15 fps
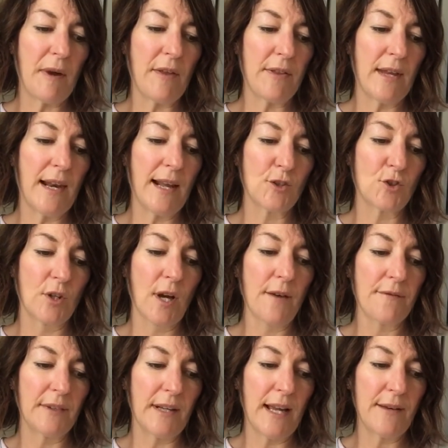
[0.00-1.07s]
about the electric
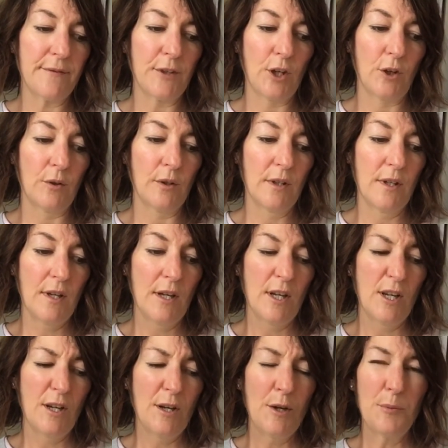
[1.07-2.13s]
oven, have you?"
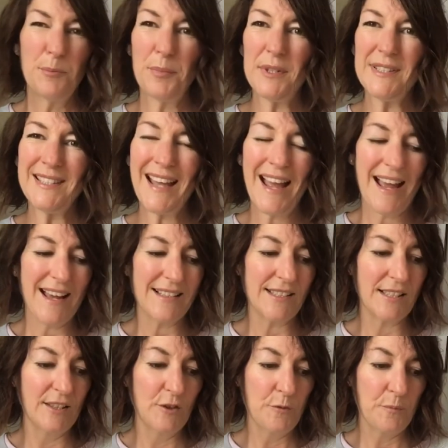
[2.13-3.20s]
"But Dad,"
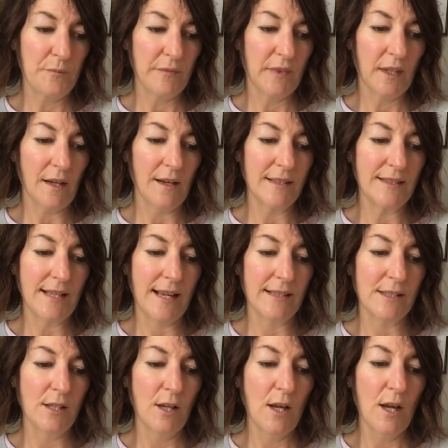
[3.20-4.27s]
I
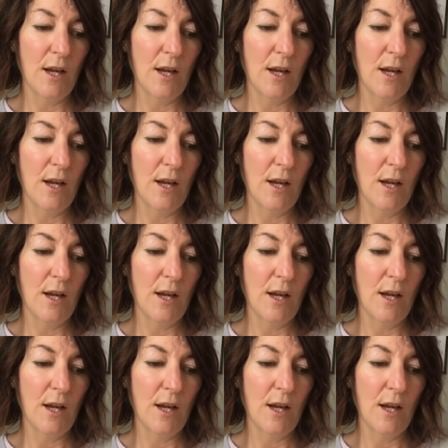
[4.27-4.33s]
said,